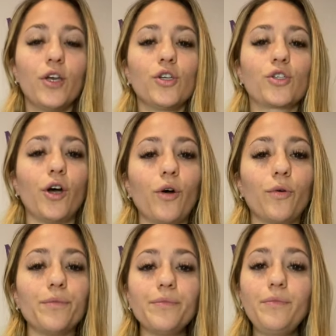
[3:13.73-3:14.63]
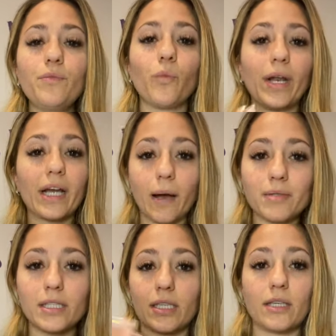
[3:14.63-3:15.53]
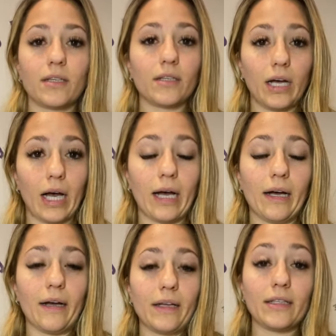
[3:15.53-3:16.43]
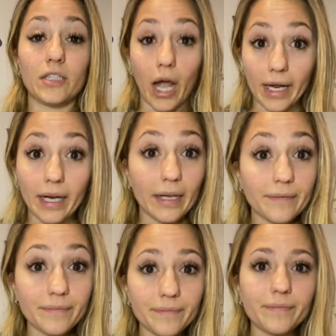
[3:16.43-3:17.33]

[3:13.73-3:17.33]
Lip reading: So when it comes to dieting,